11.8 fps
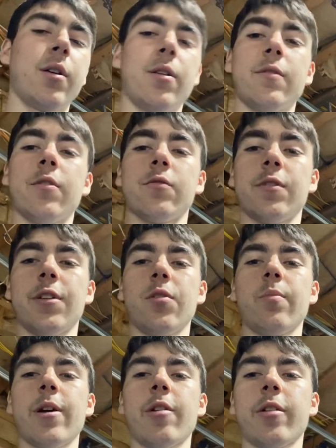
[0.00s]
those needle
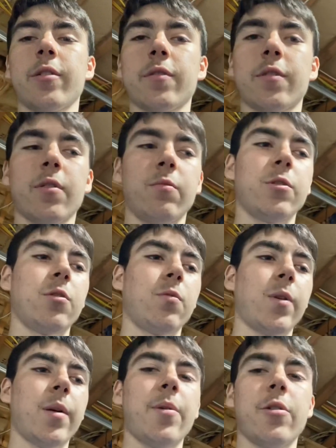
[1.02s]
bearings will
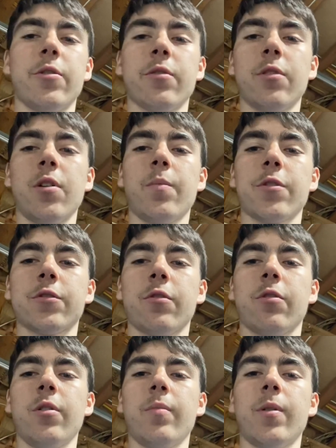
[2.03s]
wipe out your low pressure
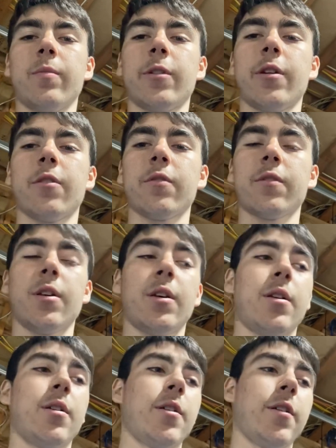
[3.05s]
oil pump gears
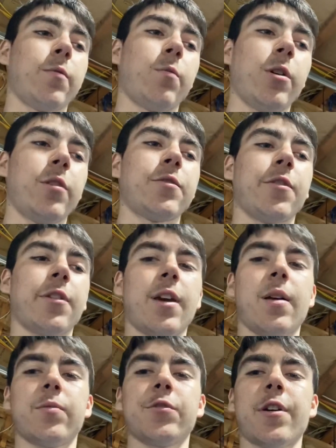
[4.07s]
as well as your
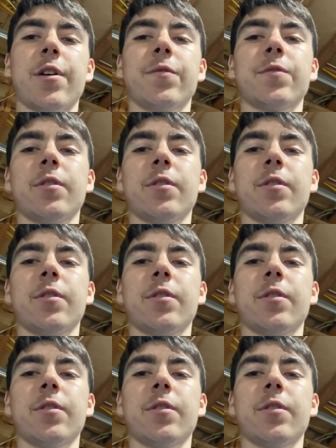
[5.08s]
camshaft.